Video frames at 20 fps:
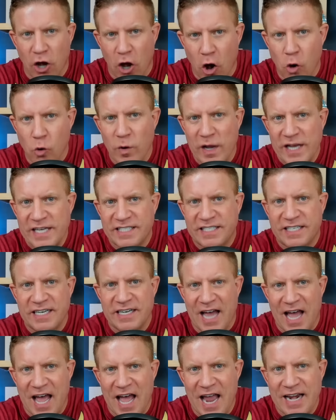always
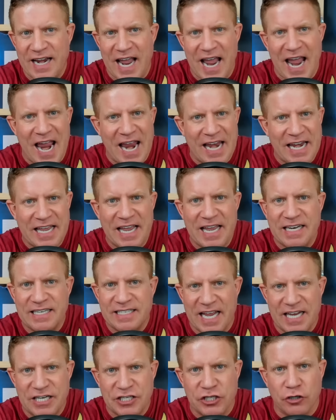denied any
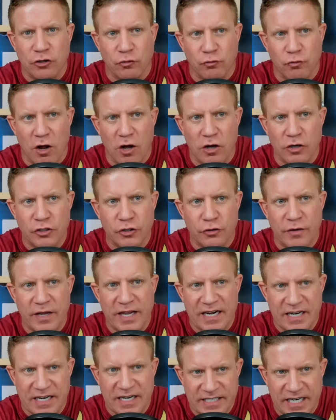intentional wrongdoing
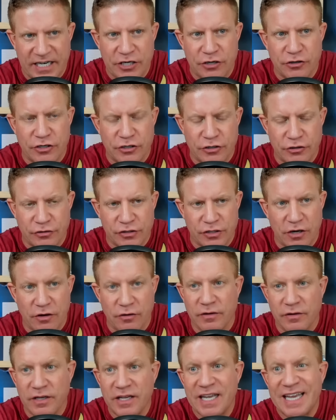and continued to do
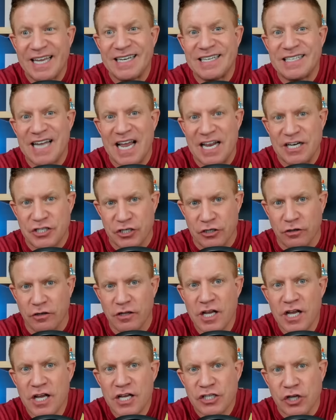so. Intentional.
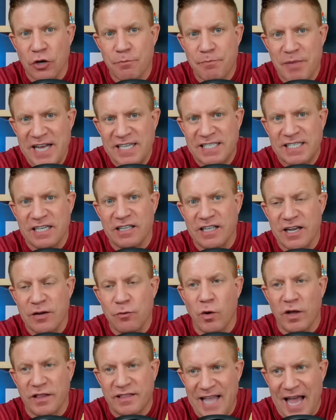So basically,
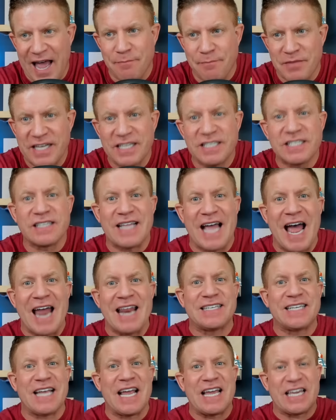what that means, that
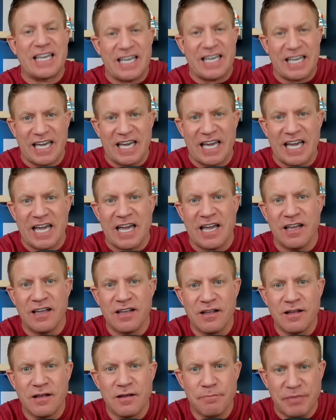is a key
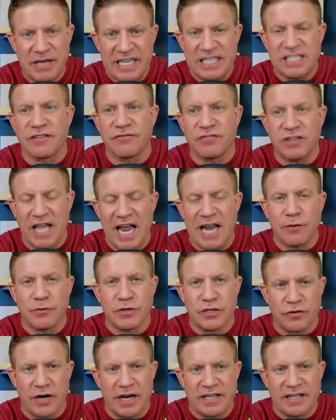piece of
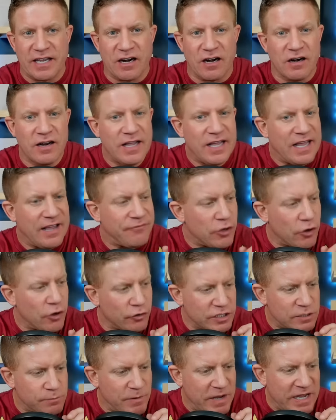language right there. If you
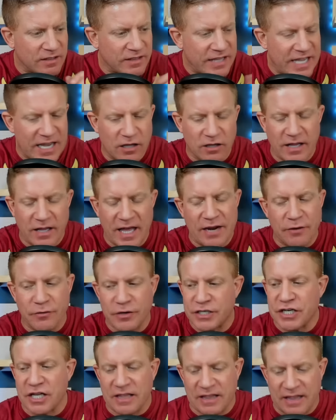don't speak legal
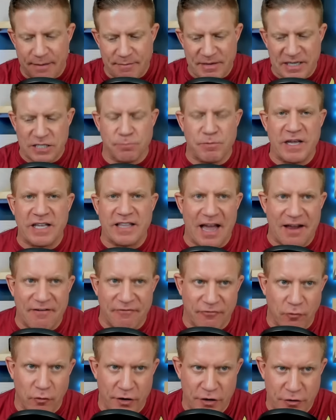language, let me speak that
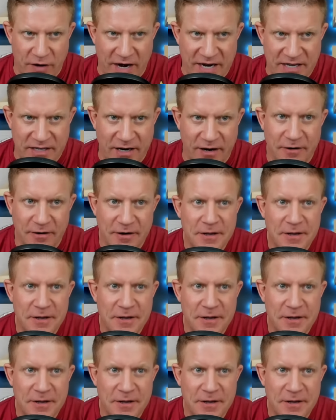for you right there.